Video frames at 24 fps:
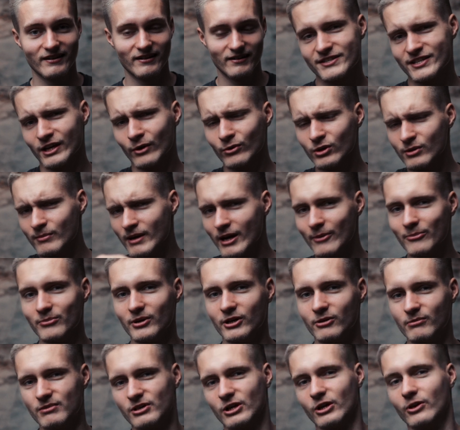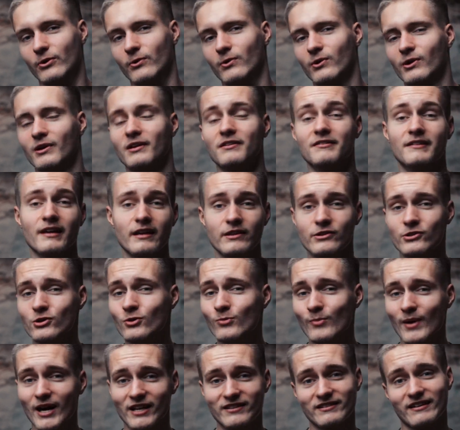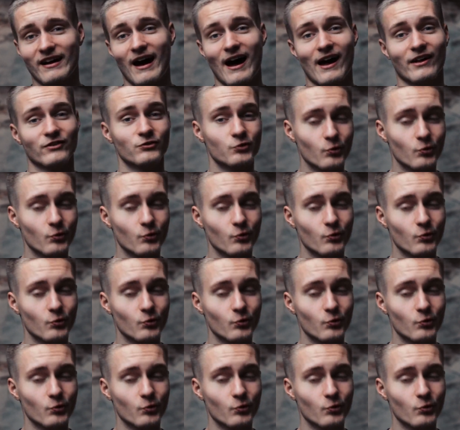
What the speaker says: So remember, bro, the new meta